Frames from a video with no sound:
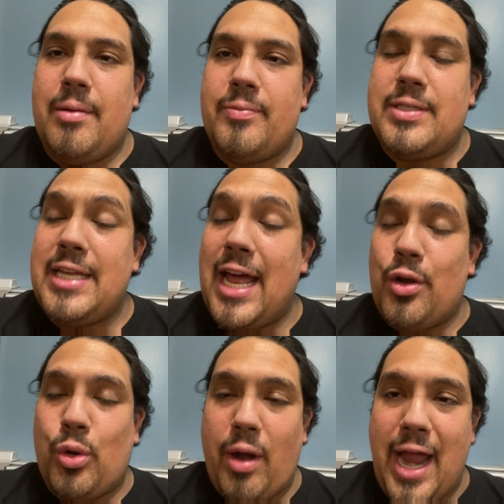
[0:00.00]

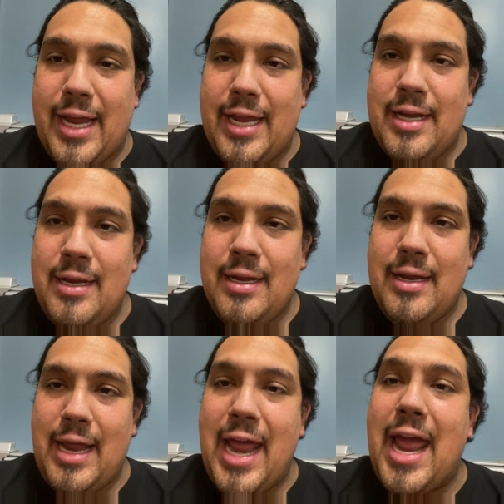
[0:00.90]
Seattle Kraken
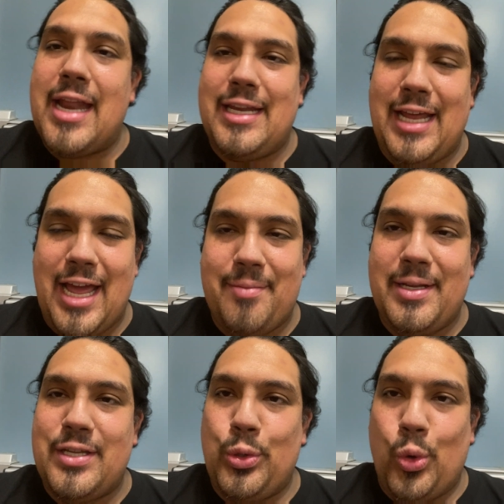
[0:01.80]
and the
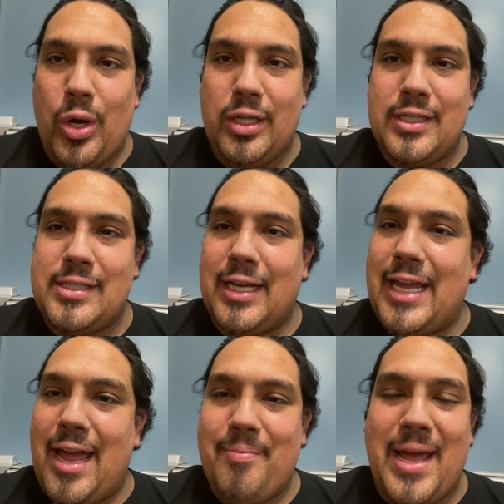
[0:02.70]
Edmonton Oilers.
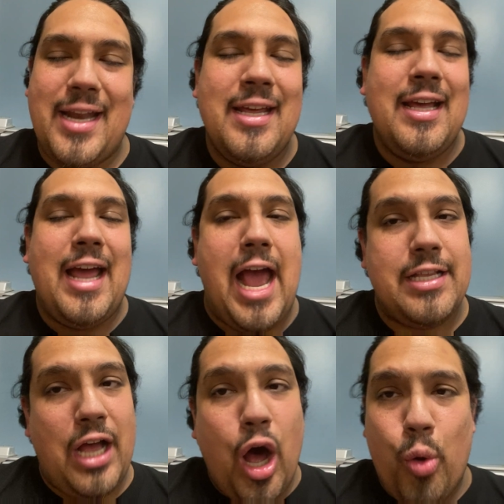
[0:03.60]
Again, man,
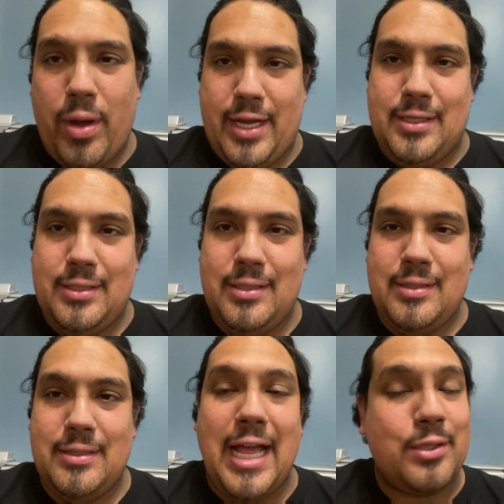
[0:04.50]
as always,
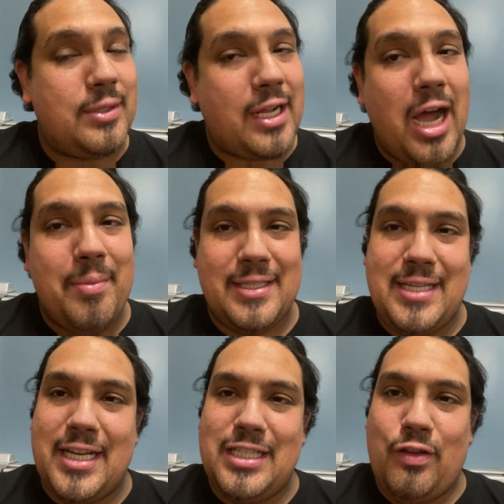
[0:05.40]
that's what the comment
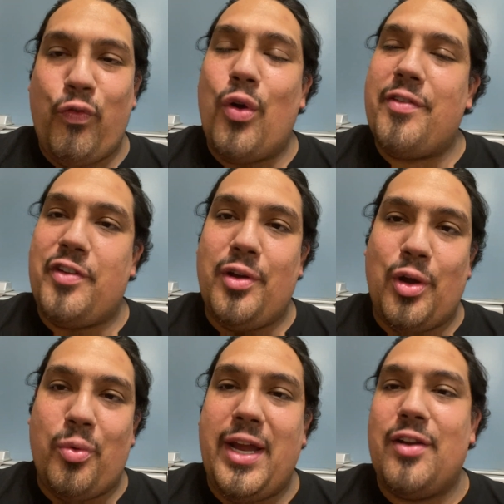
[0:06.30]
section is for. If you
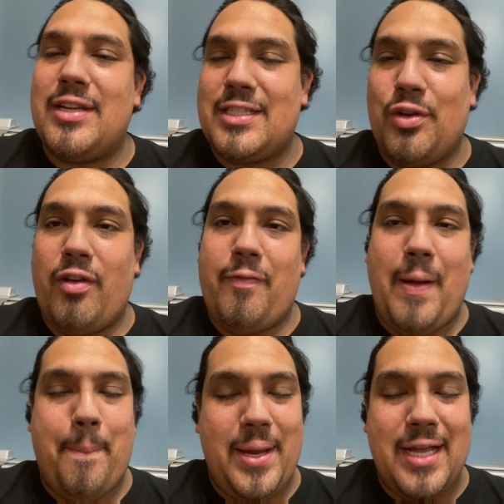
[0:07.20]
agree or disagree with
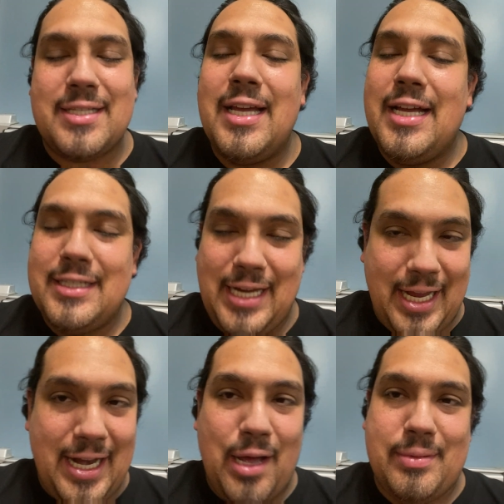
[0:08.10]
my picks, check
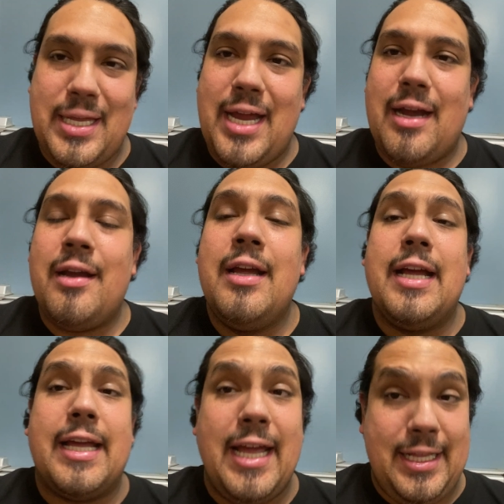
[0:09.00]
it out there.
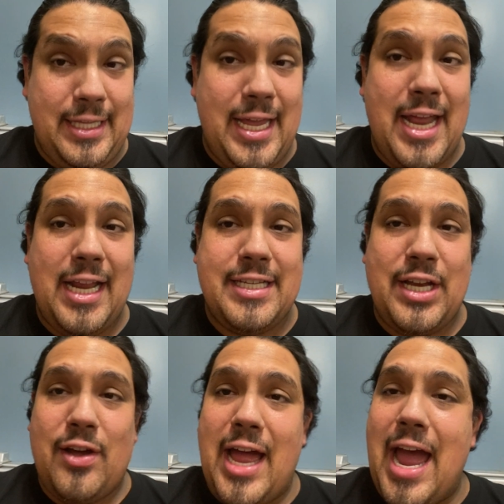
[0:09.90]
Get the
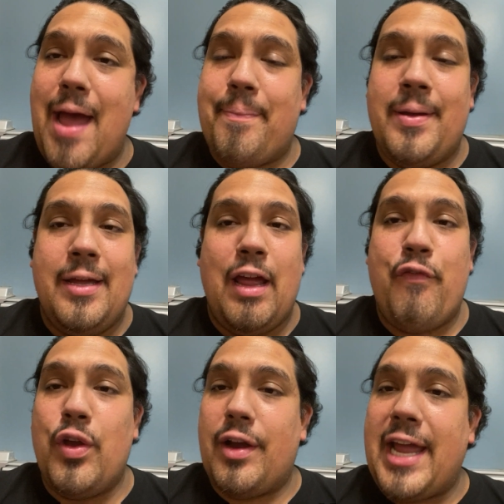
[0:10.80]
NHL app. If
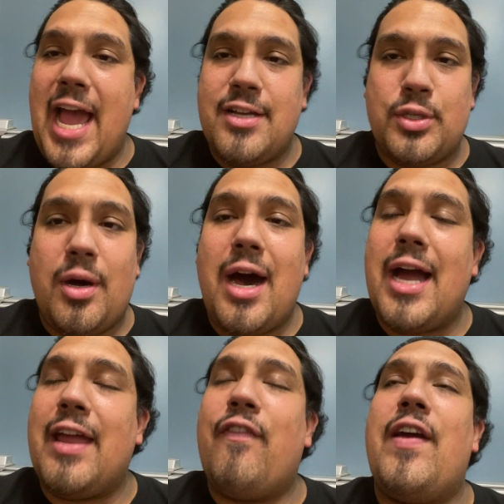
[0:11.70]
you're a casual
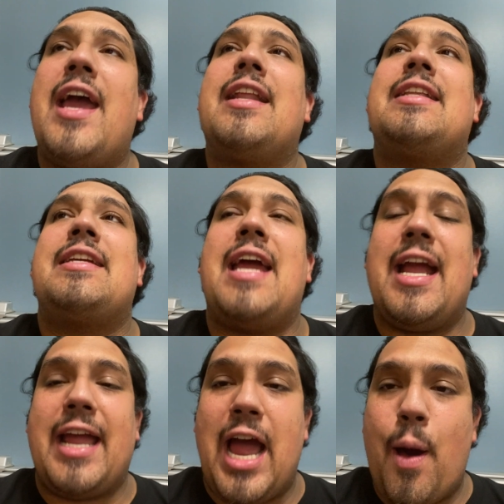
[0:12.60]
hockey fan,
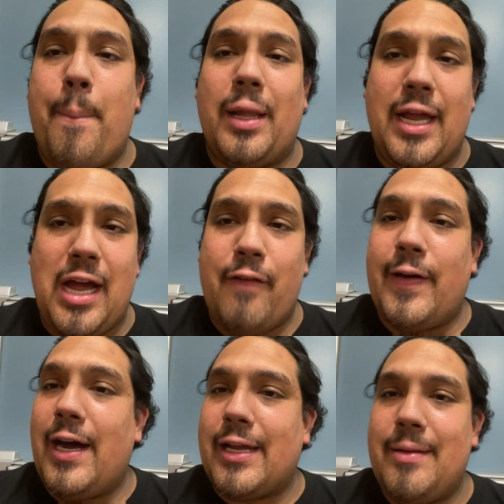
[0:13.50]
check out playoff
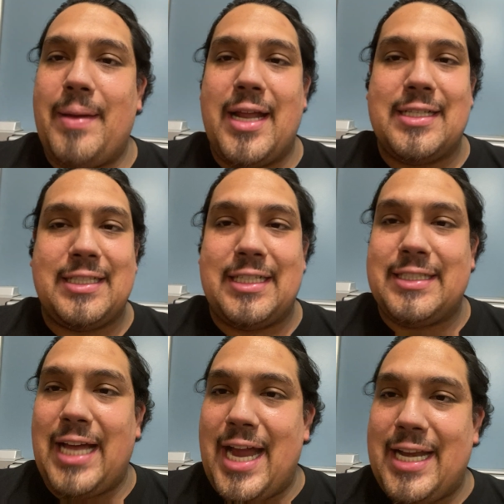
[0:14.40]
hockey, man. It's
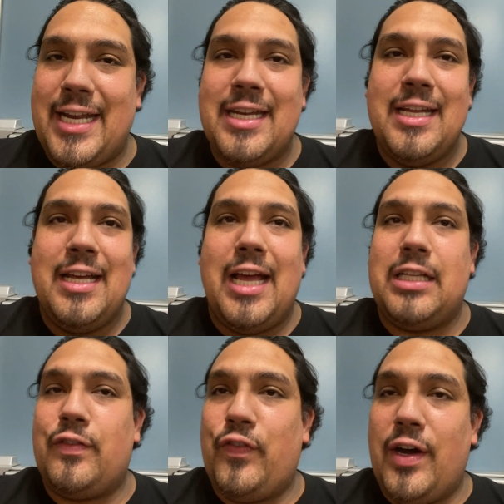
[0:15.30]
exciting.
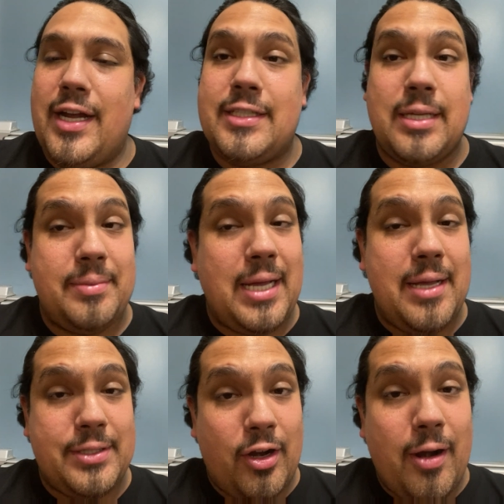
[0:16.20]
It's fun.
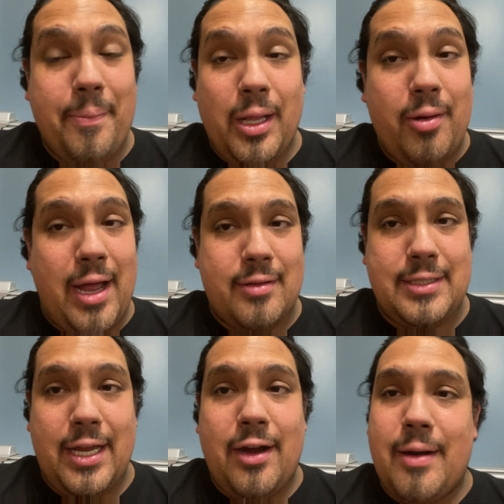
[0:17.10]
Sometimes there are blowouts.
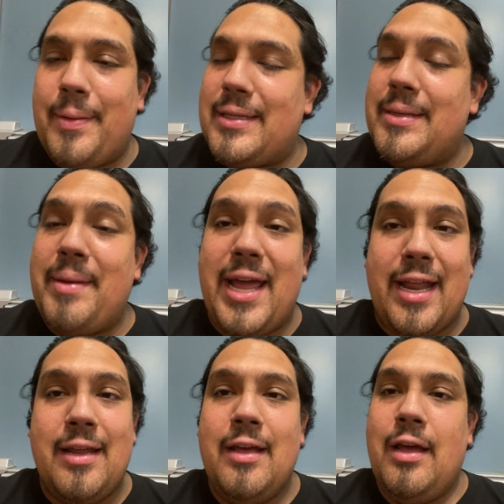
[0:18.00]
They are. But,
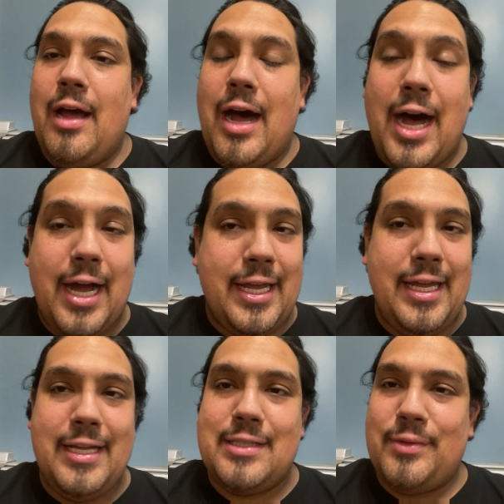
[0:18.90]
man,
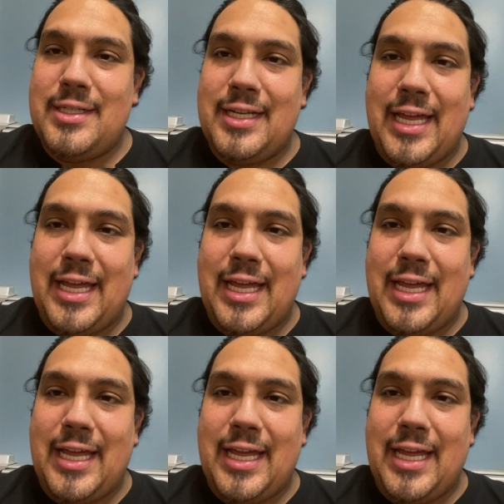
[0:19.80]
hockey is one of the